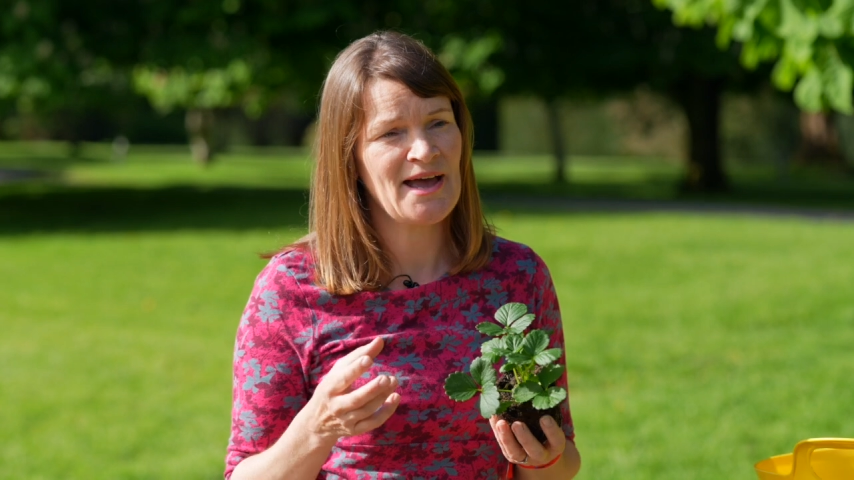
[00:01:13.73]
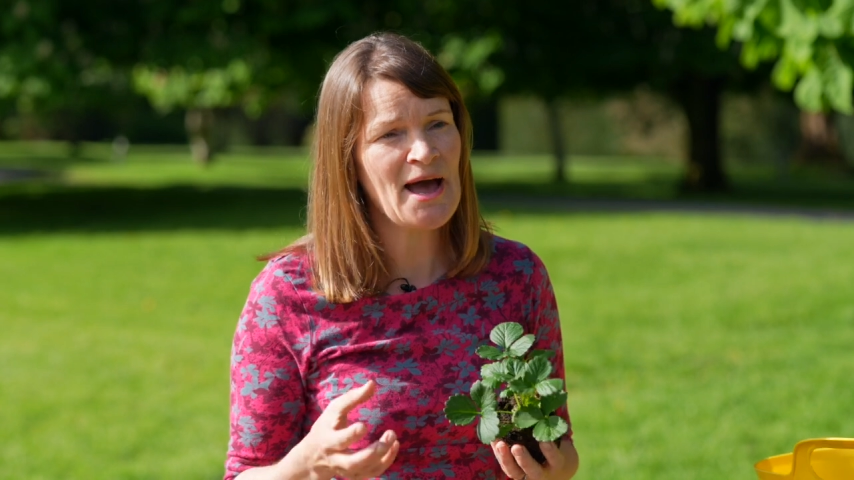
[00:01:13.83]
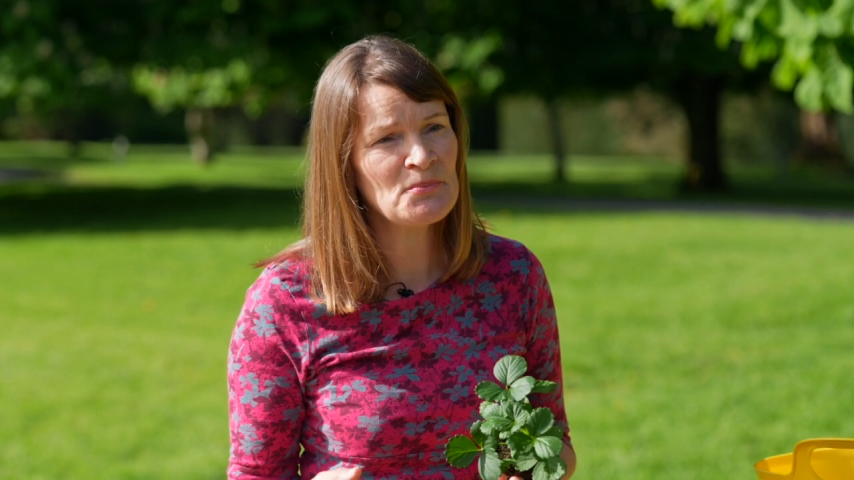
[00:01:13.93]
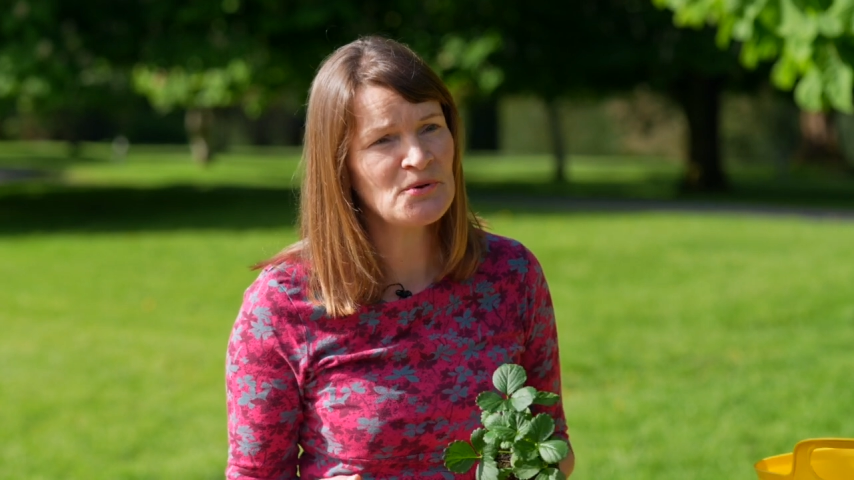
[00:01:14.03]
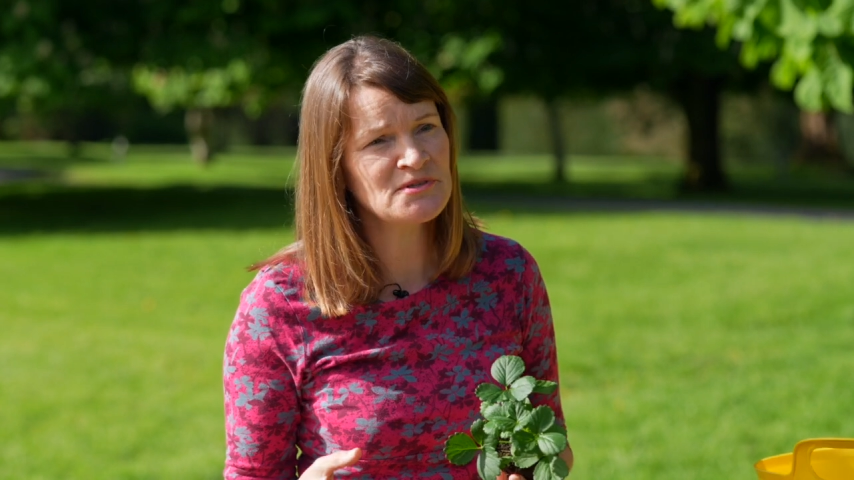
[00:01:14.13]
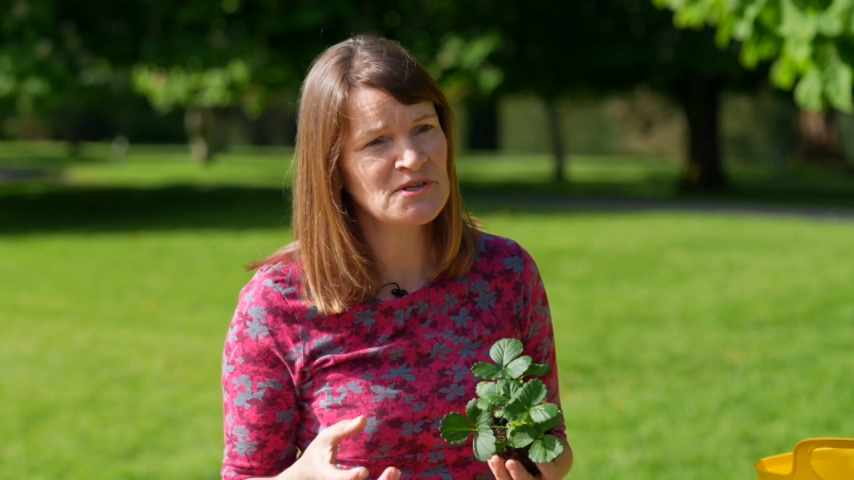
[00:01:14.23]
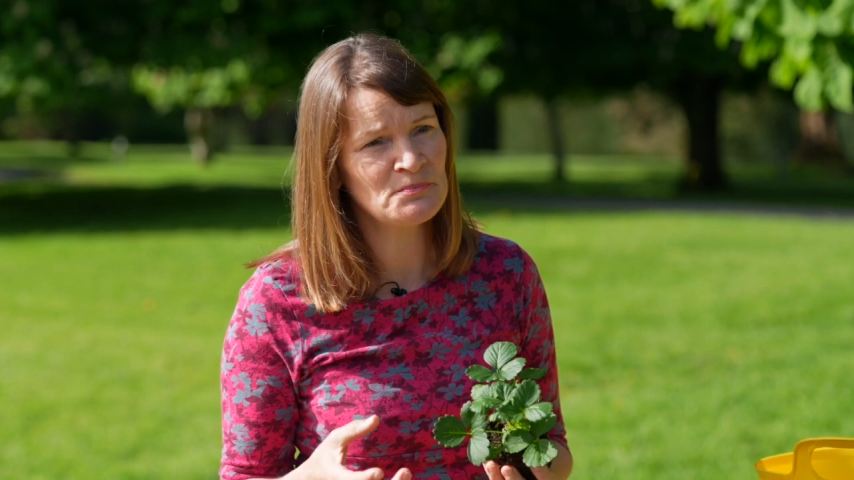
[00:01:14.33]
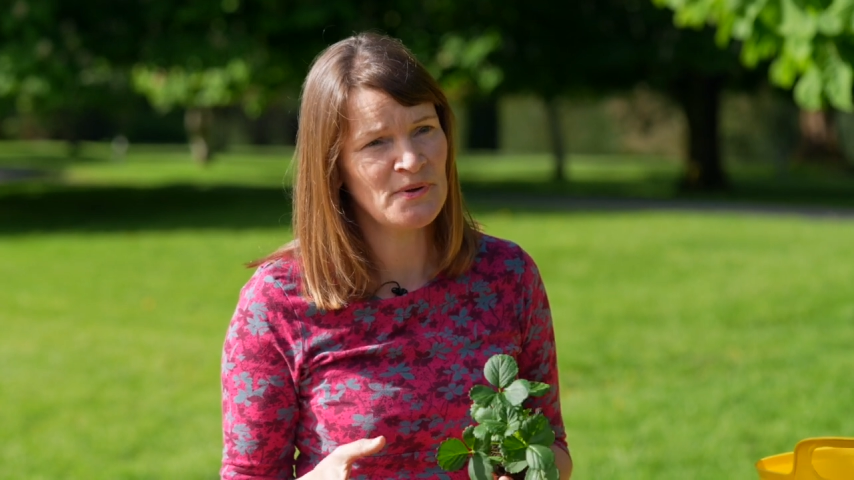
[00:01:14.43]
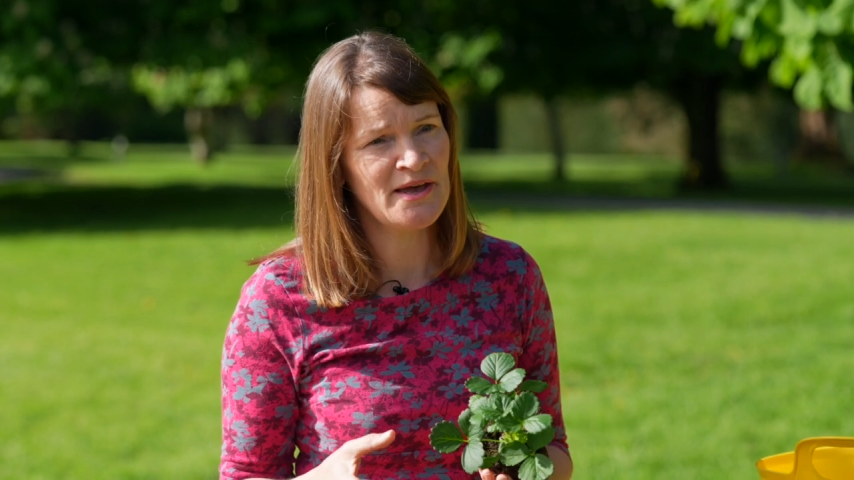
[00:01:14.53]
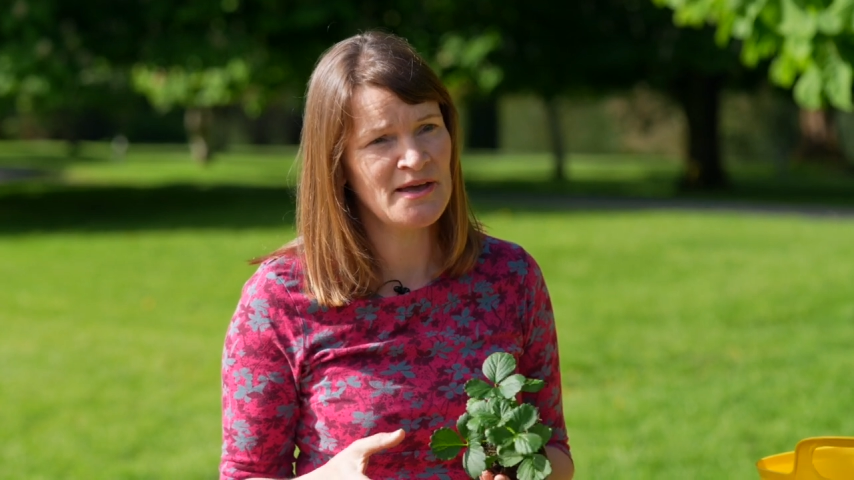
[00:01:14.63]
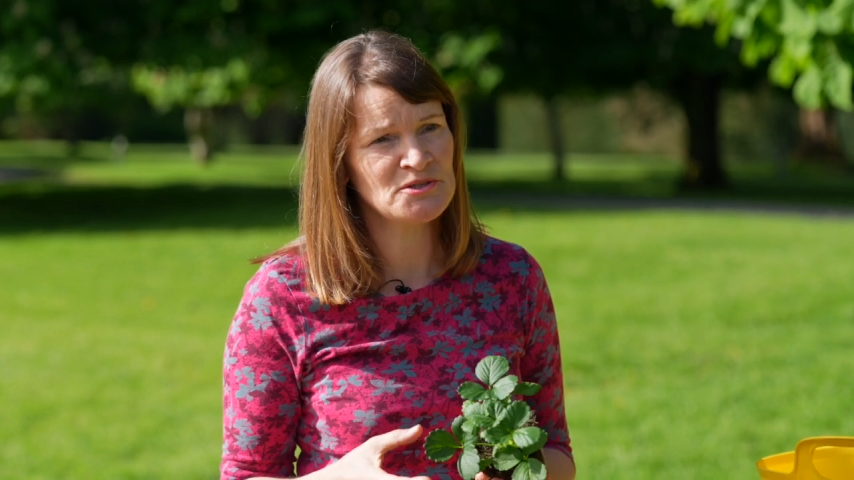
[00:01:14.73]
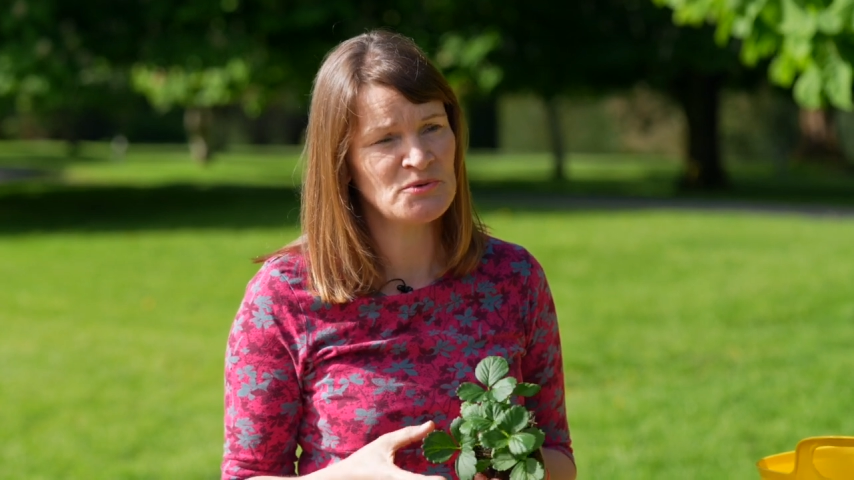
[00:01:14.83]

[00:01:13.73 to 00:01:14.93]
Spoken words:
as apples and pears,